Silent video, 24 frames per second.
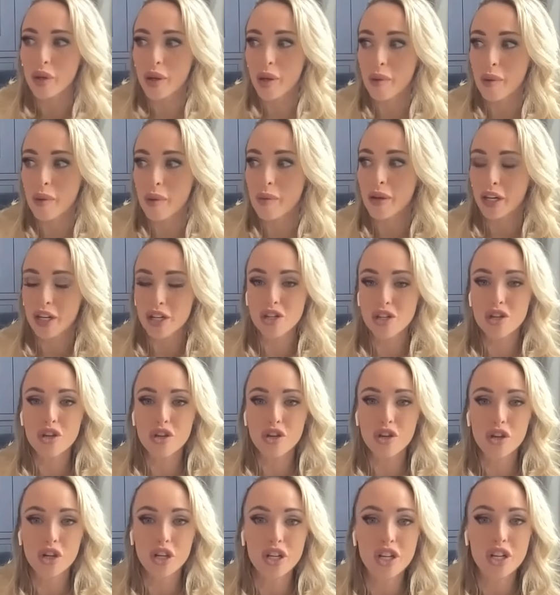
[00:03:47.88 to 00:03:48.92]
you because you, you
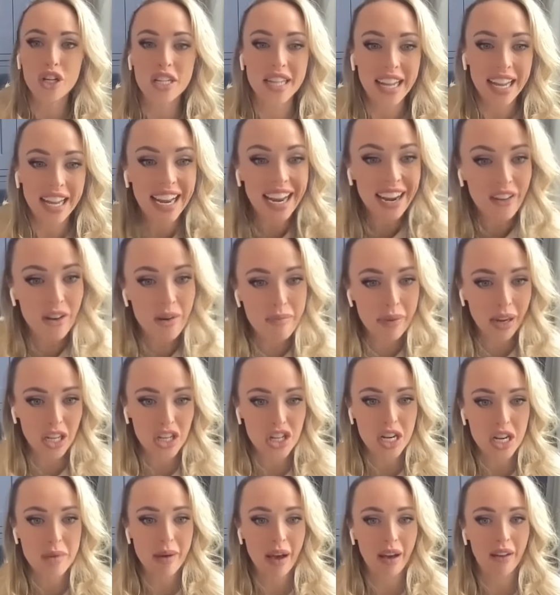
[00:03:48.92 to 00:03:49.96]
can just hear him
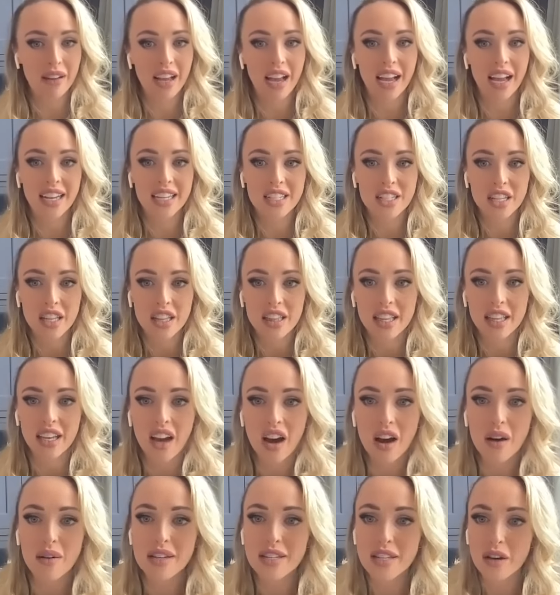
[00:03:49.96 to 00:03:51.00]
bashing about, can't you? So you think,
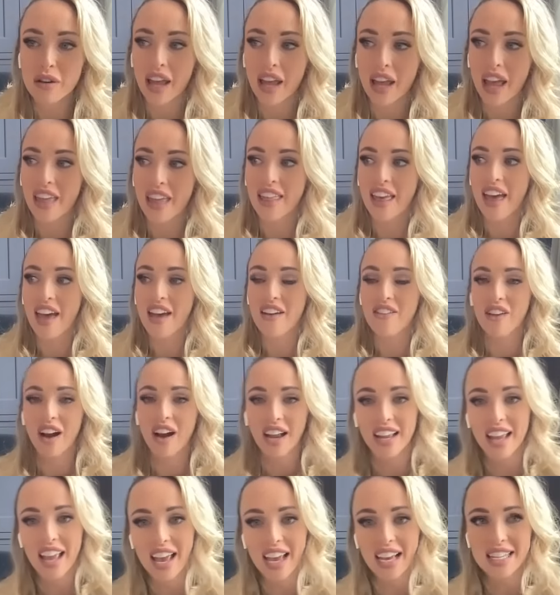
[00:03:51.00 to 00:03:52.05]
oh, he's okay there,
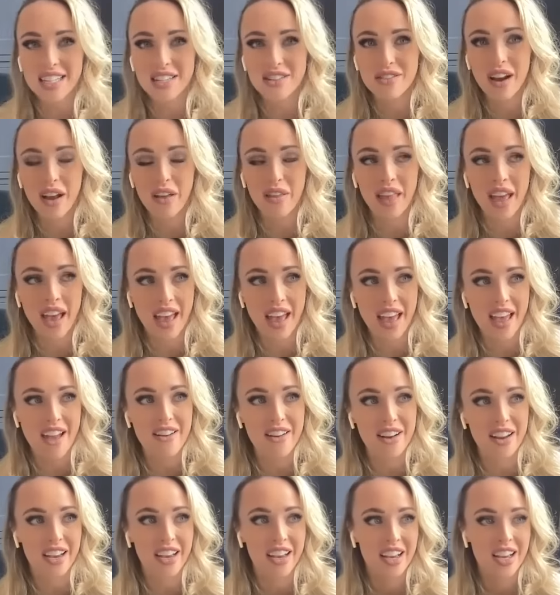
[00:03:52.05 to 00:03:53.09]
right? Yeah, he's around that
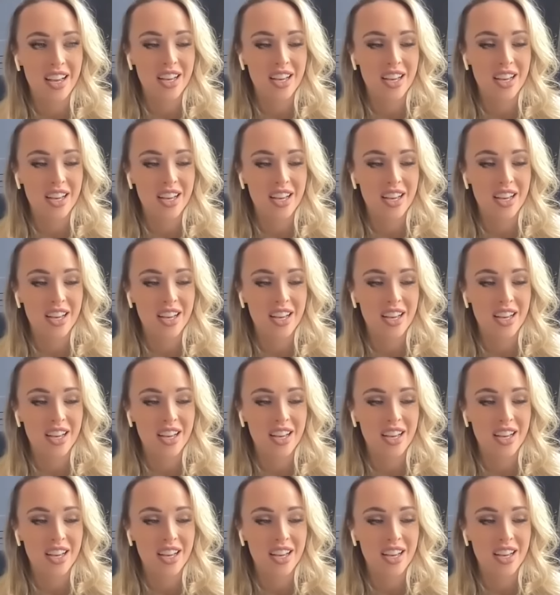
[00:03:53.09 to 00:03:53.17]
area.